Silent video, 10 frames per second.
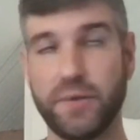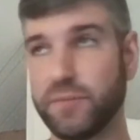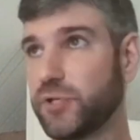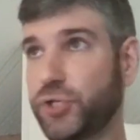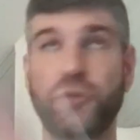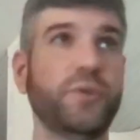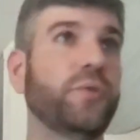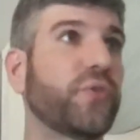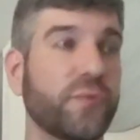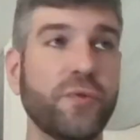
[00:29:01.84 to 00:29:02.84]
shoot you
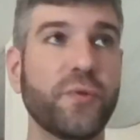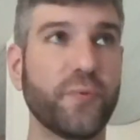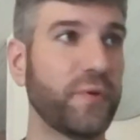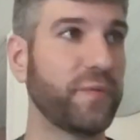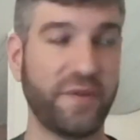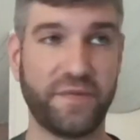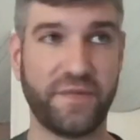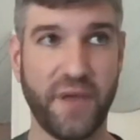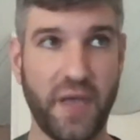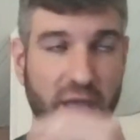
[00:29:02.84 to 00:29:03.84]
through the roof
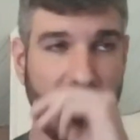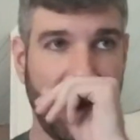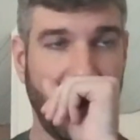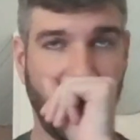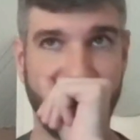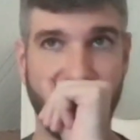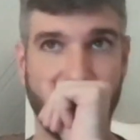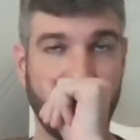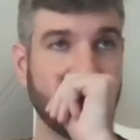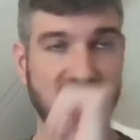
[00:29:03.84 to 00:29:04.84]
of
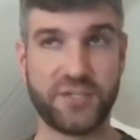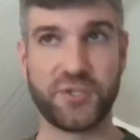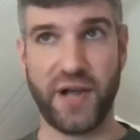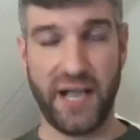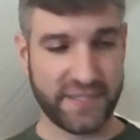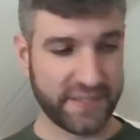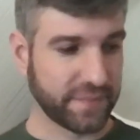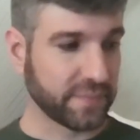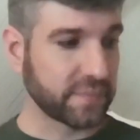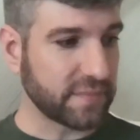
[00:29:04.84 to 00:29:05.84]
your distress.
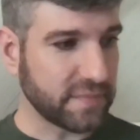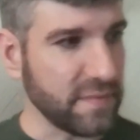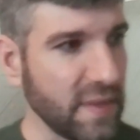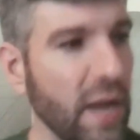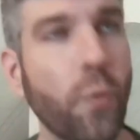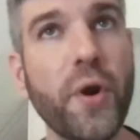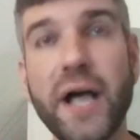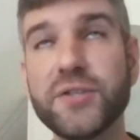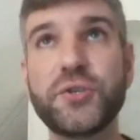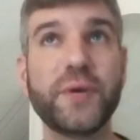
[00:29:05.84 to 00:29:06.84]
And we're
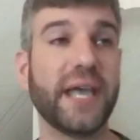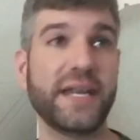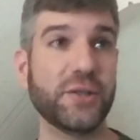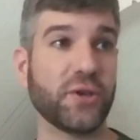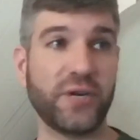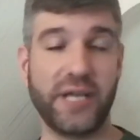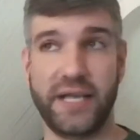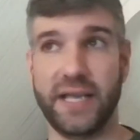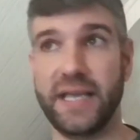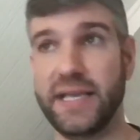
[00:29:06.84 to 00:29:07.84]
not doing any
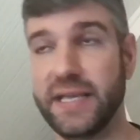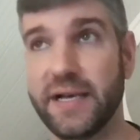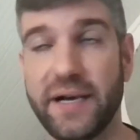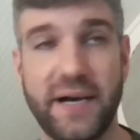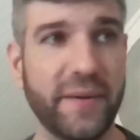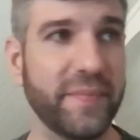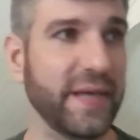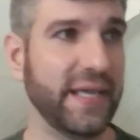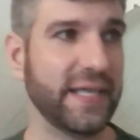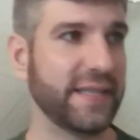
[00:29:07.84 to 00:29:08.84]
learning
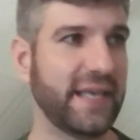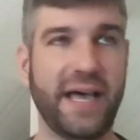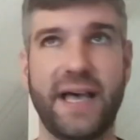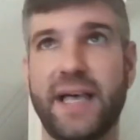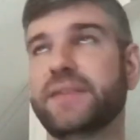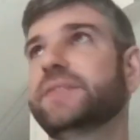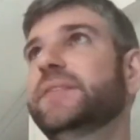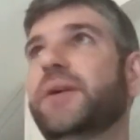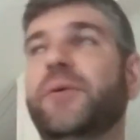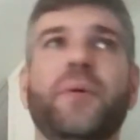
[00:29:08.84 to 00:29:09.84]
in that,
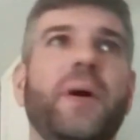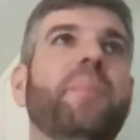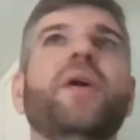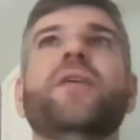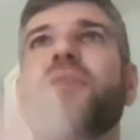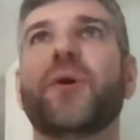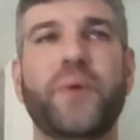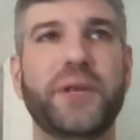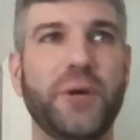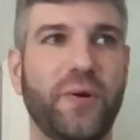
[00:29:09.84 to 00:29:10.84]
above our
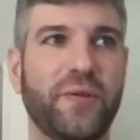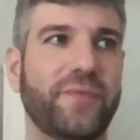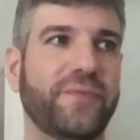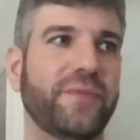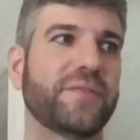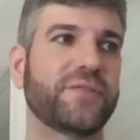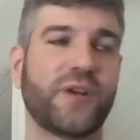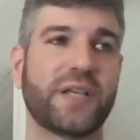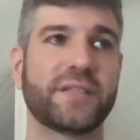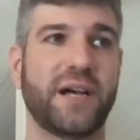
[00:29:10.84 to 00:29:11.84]
window of
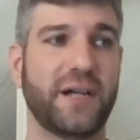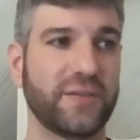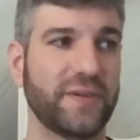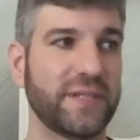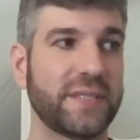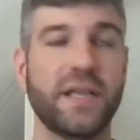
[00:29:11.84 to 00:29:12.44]
stress tolerance.